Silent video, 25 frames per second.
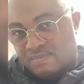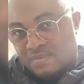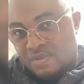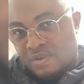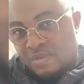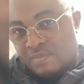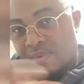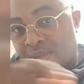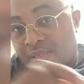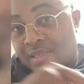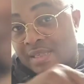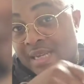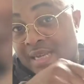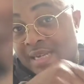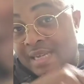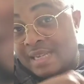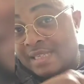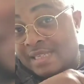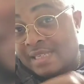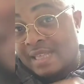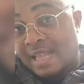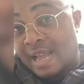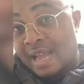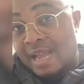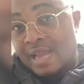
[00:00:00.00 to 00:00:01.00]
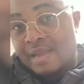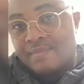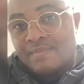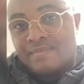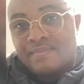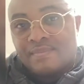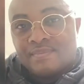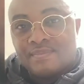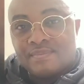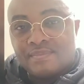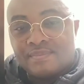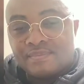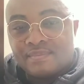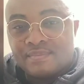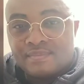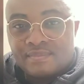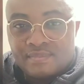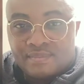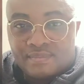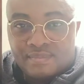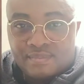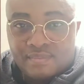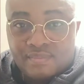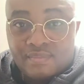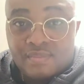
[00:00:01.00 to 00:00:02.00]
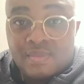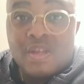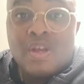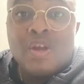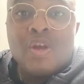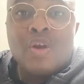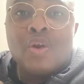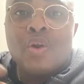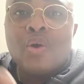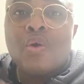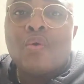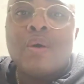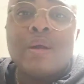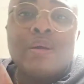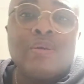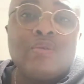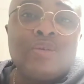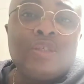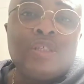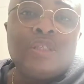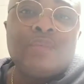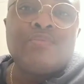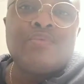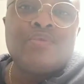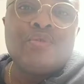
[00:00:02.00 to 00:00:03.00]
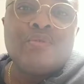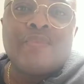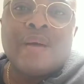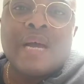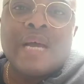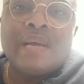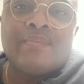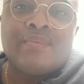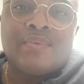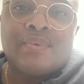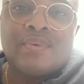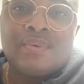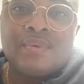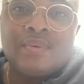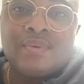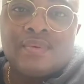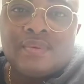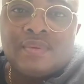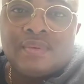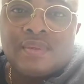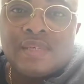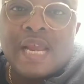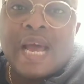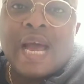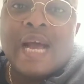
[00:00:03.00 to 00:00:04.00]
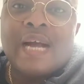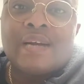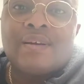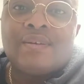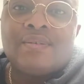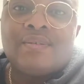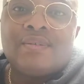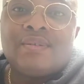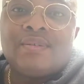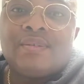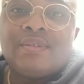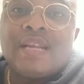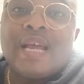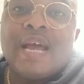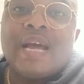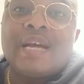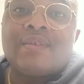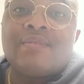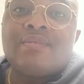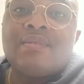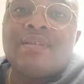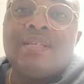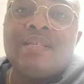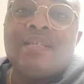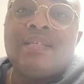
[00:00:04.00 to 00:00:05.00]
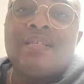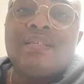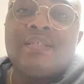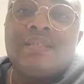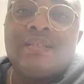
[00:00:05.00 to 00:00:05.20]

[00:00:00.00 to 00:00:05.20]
But there's at this time. No one does Hebrew Bible. Now, we.